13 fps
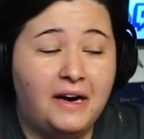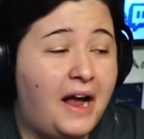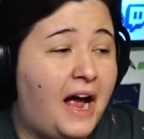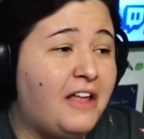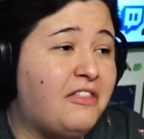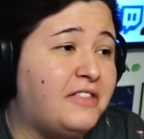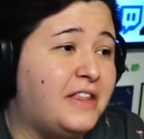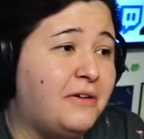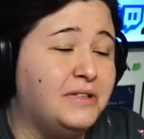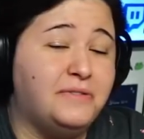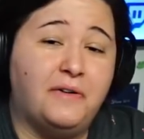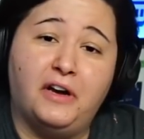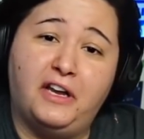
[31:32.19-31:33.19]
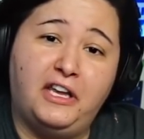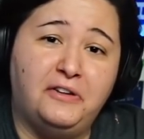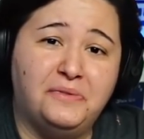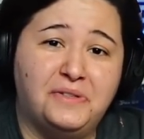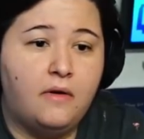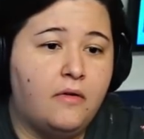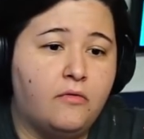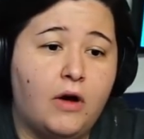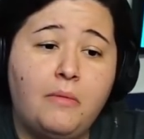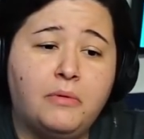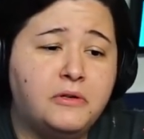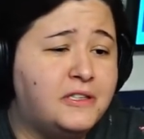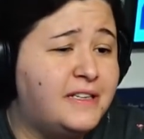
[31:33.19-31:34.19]
I thought that was very cute.
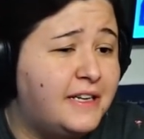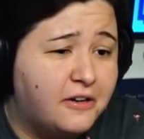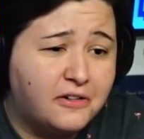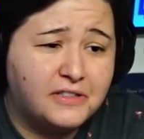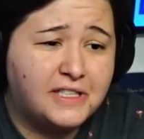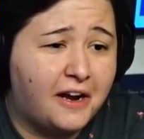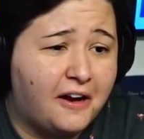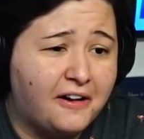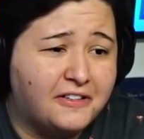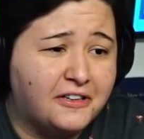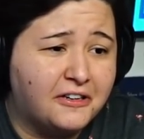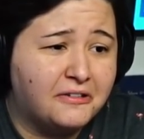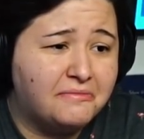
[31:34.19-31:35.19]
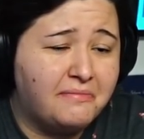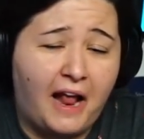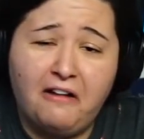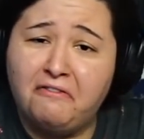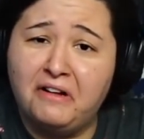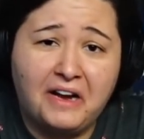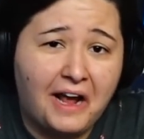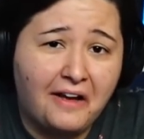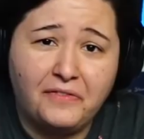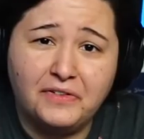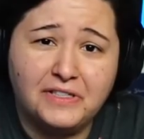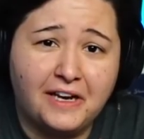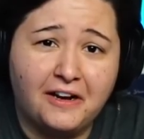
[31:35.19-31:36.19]
Robert De Niro's character, Henry
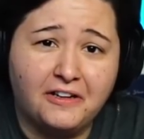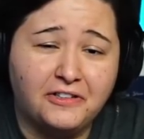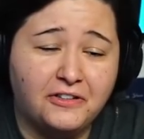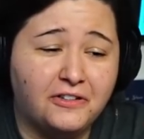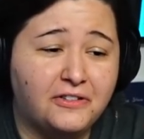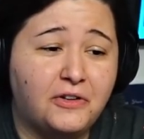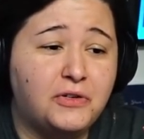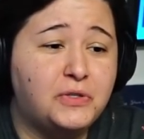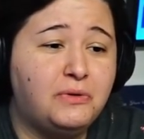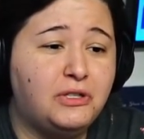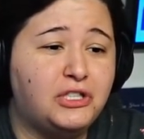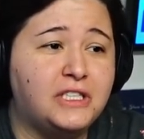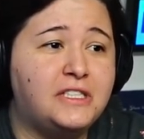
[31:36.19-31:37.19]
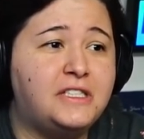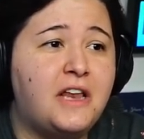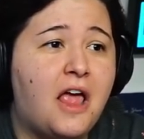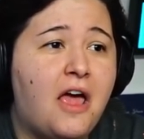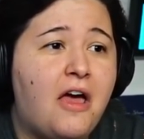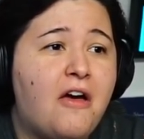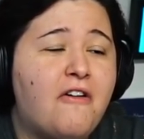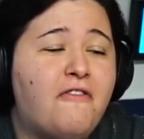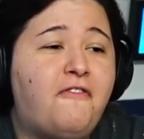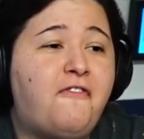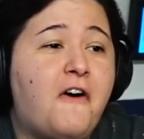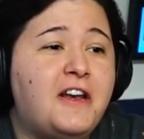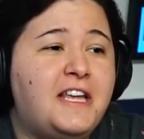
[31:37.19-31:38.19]
Cavill's character, those were just
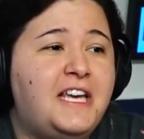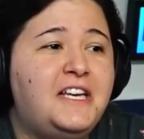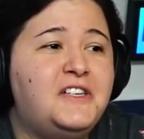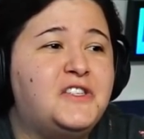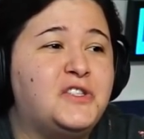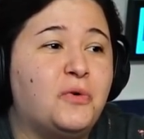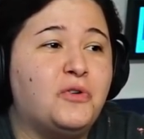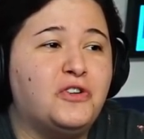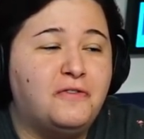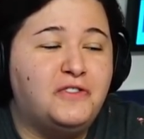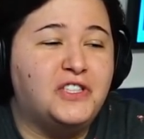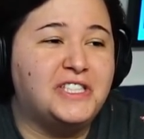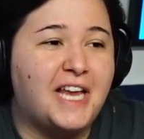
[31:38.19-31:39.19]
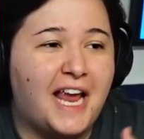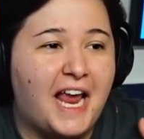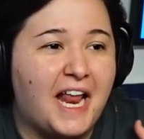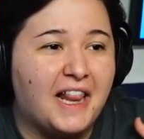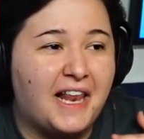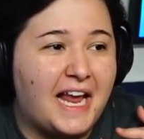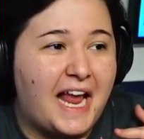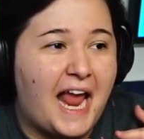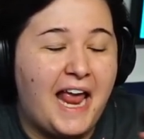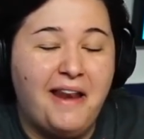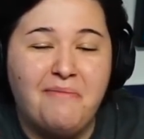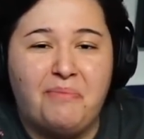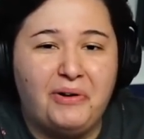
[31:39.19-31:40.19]
funny, sort of just like
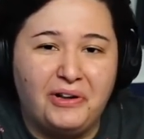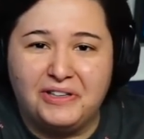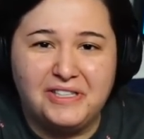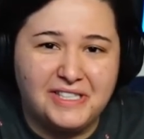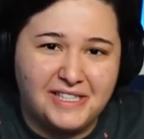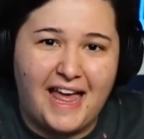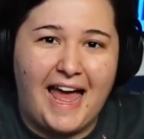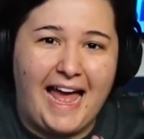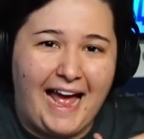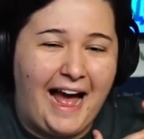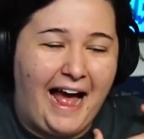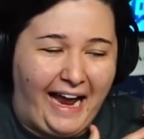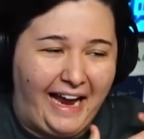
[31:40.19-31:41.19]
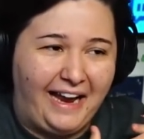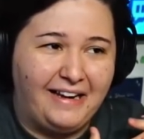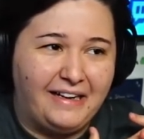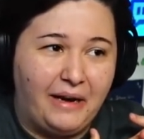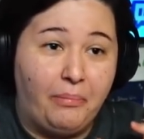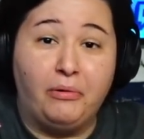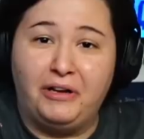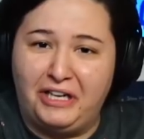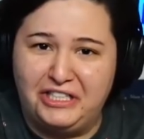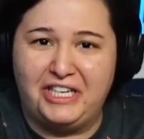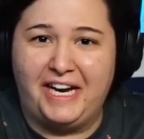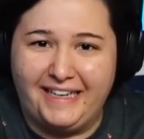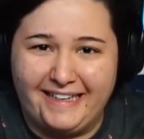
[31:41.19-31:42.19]
inputs that I
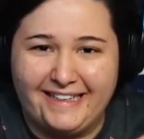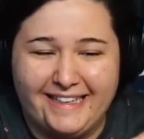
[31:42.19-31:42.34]
appreciated.